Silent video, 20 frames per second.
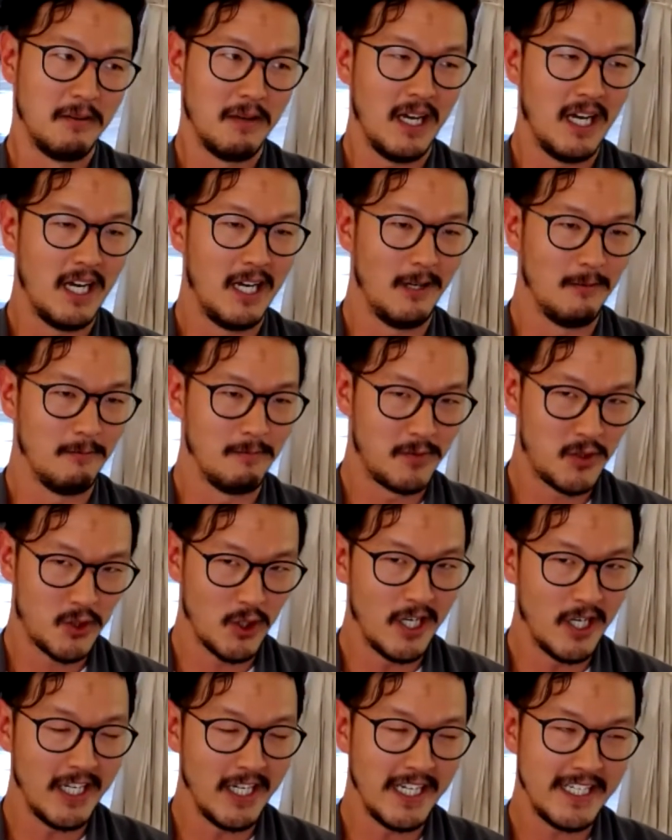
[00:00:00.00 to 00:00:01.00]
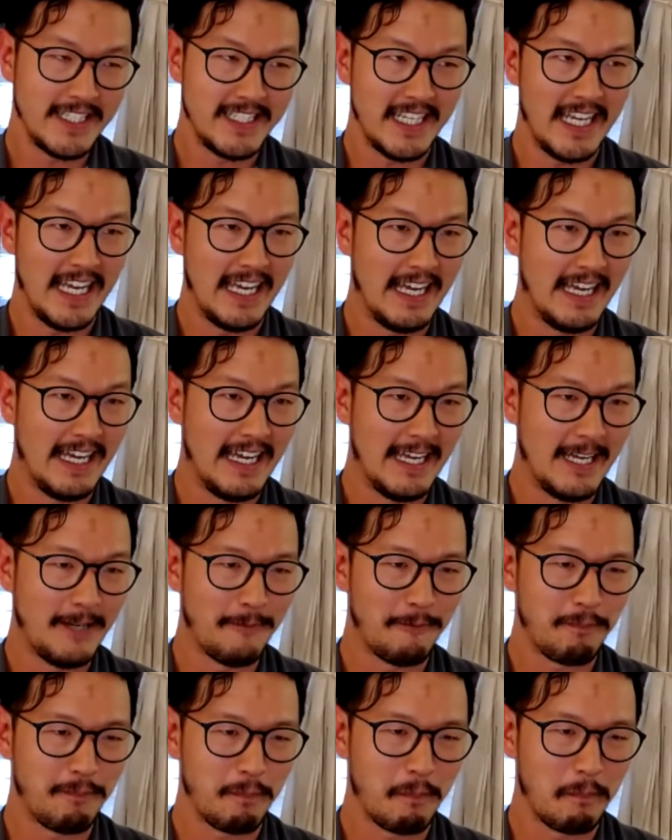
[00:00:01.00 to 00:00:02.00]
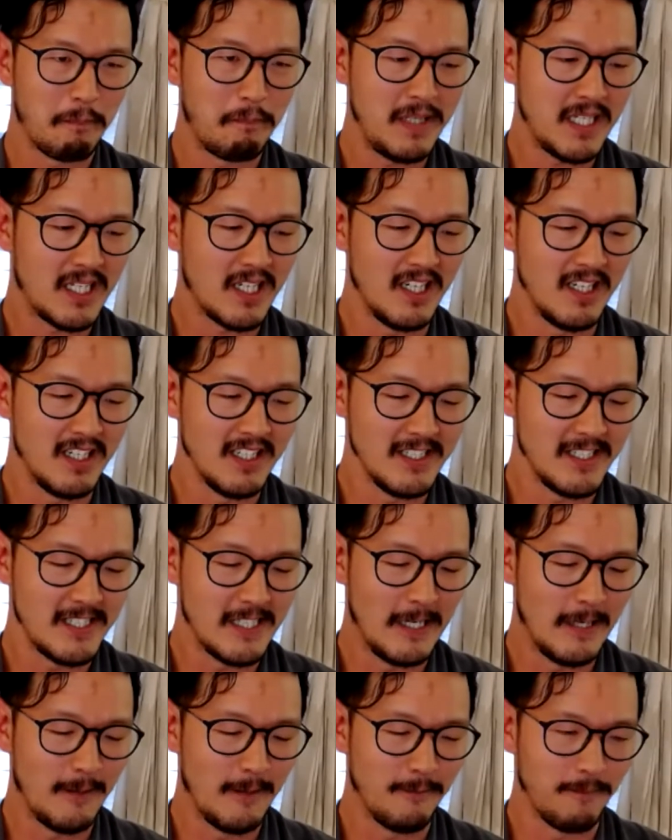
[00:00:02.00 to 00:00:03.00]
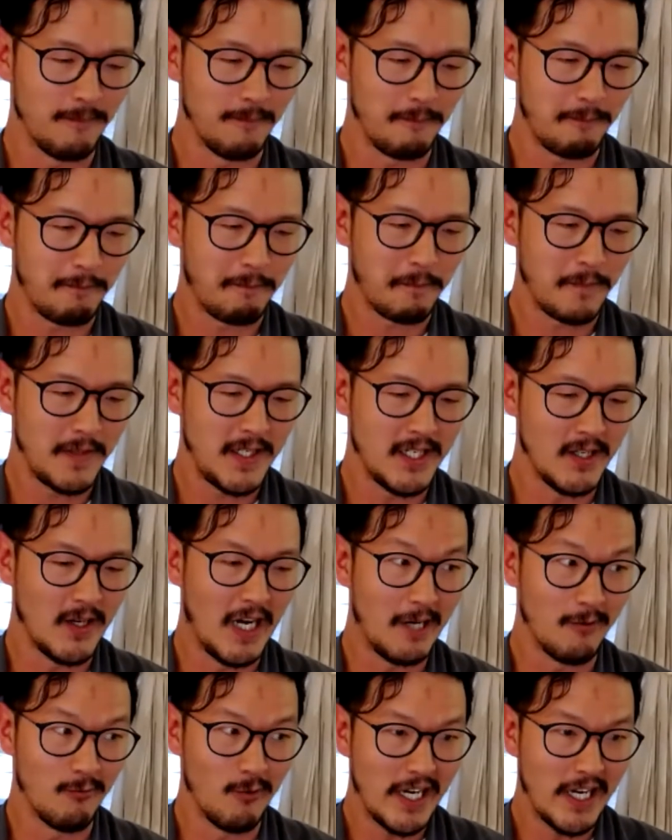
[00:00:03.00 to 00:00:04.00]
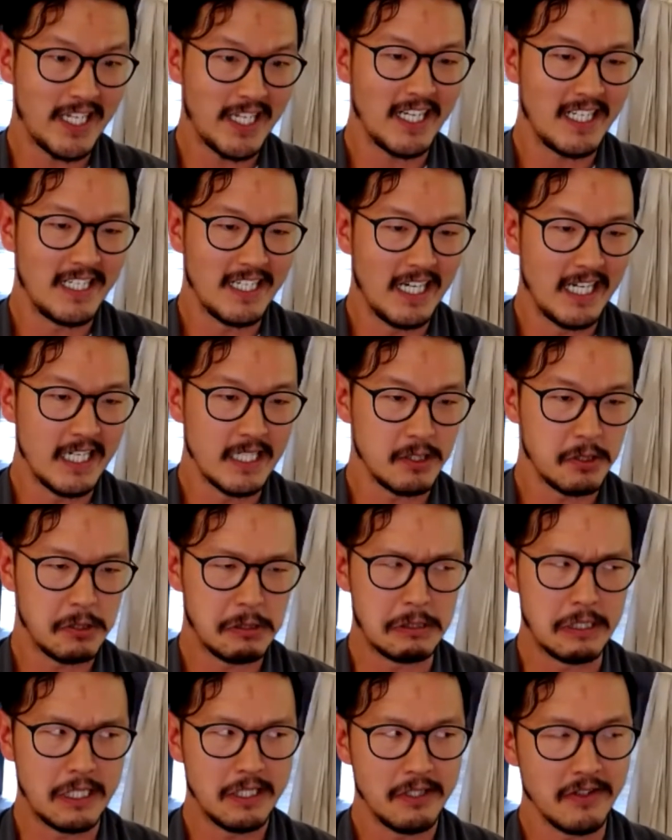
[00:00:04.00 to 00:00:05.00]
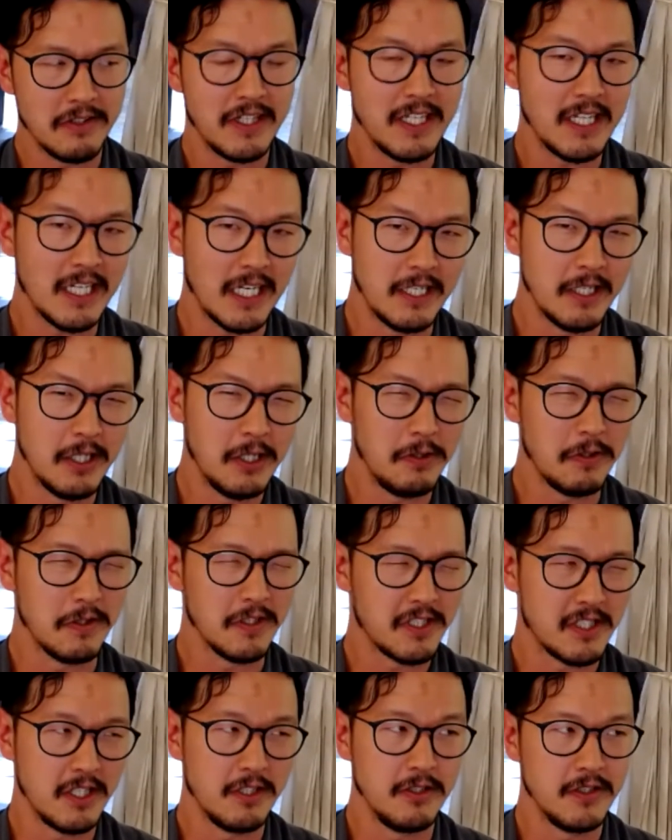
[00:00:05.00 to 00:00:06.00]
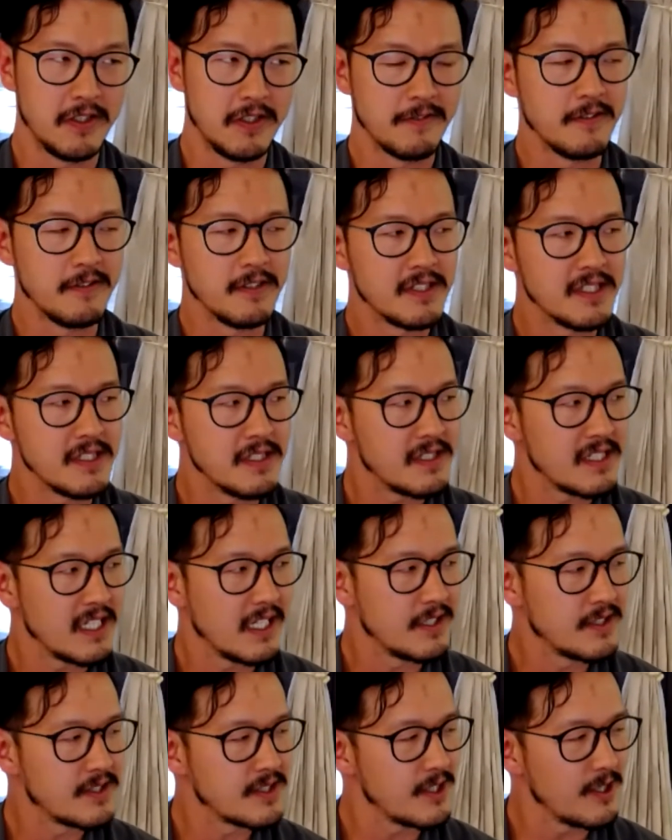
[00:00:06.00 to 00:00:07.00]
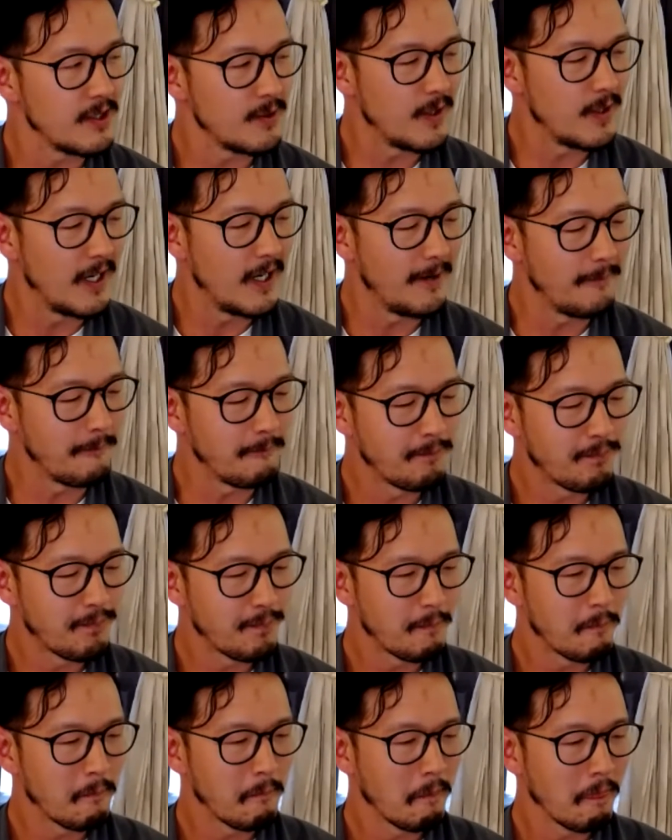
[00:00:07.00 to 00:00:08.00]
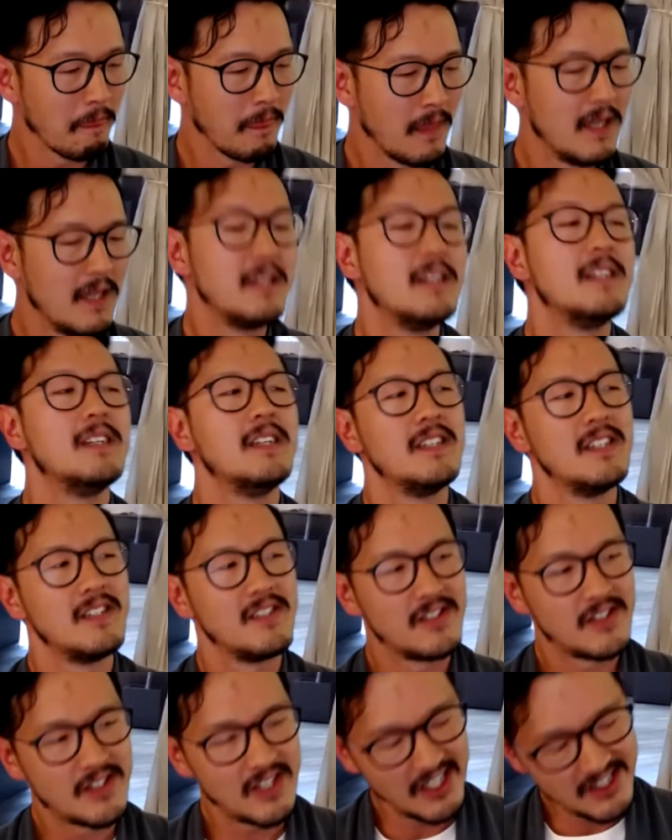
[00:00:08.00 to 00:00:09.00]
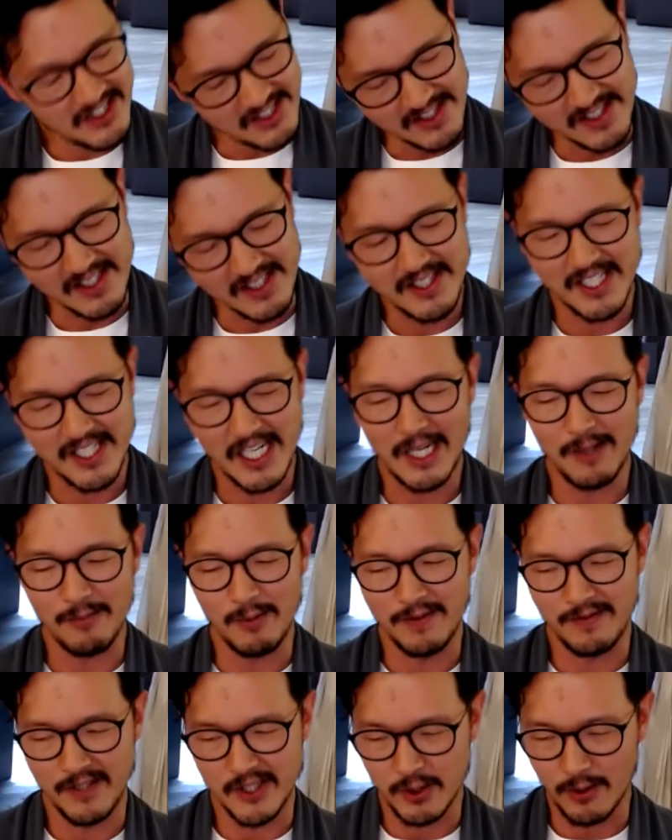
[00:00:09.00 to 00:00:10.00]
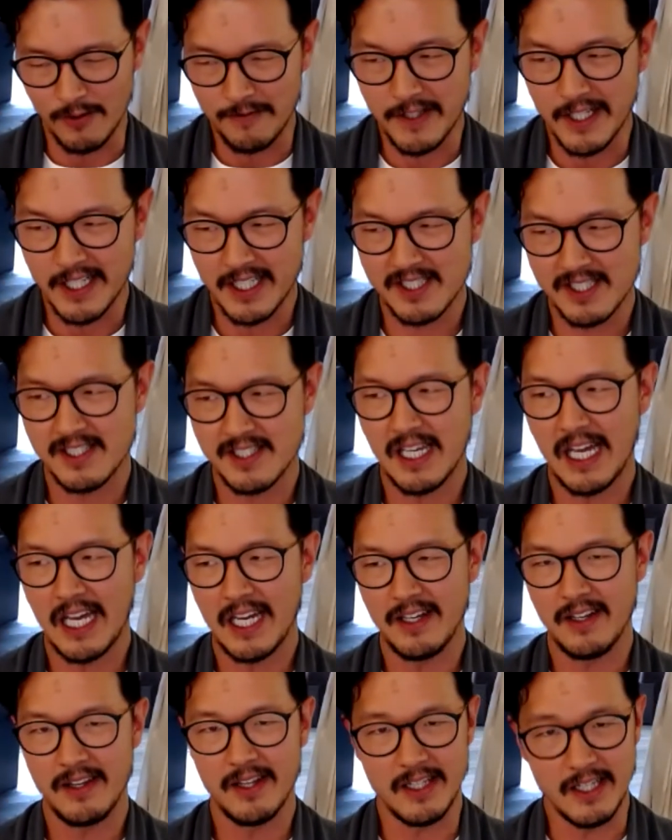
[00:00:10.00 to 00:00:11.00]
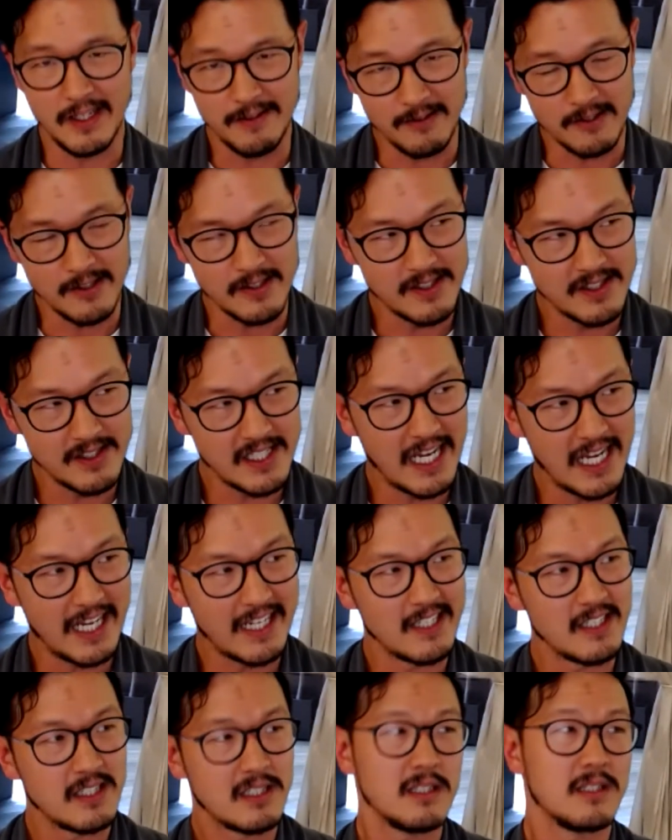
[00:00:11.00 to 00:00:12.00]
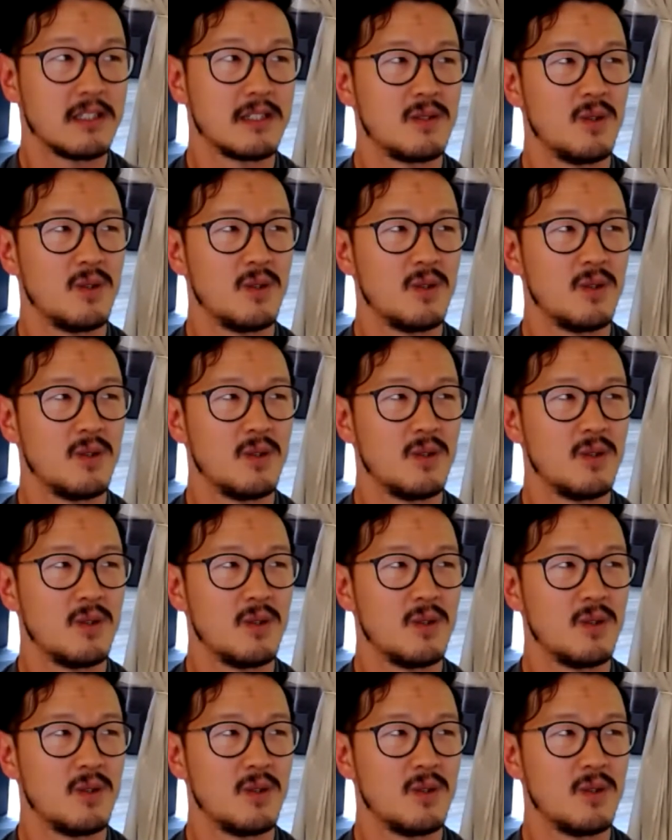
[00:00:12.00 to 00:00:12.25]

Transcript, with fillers: uh, try it uh, because um, you know I recognize. Oh, I don't think I know the subtle differences. And so, um, such is the same with visual effects and the nevers, and it's just